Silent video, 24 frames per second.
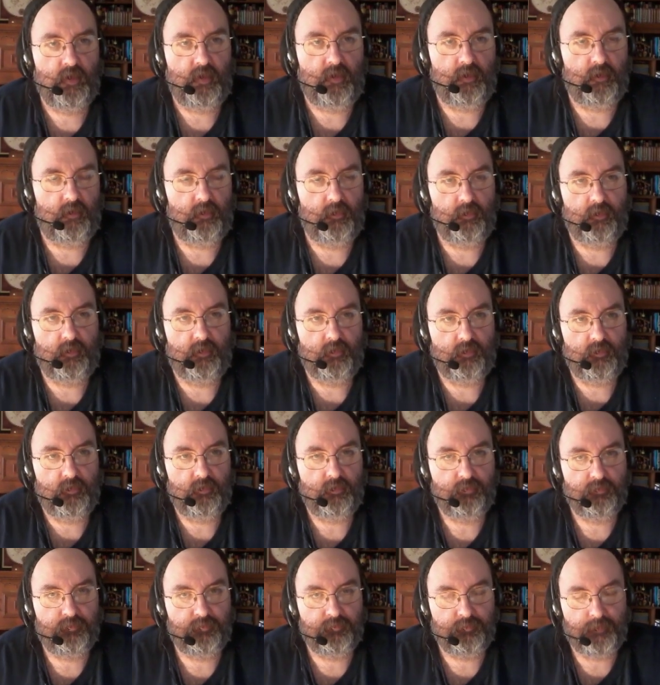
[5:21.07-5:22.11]
era
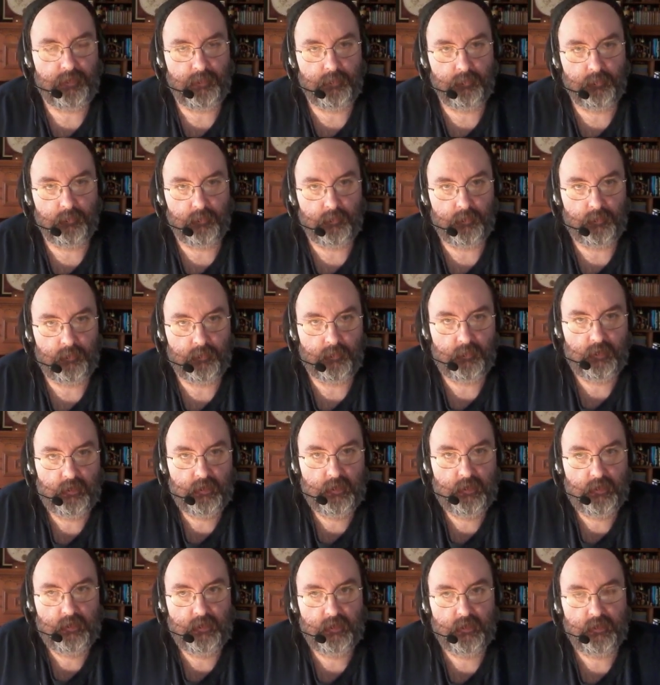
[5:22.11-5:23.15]
pharaoh
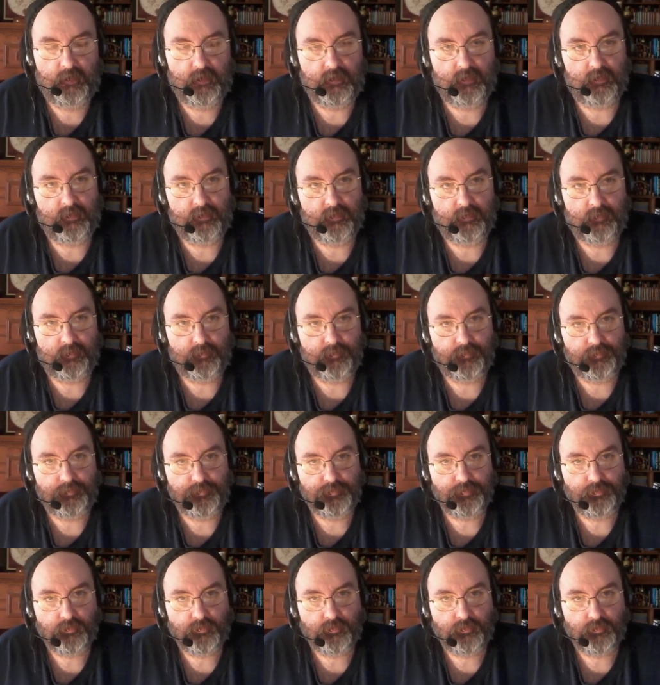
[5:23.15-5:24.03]
um,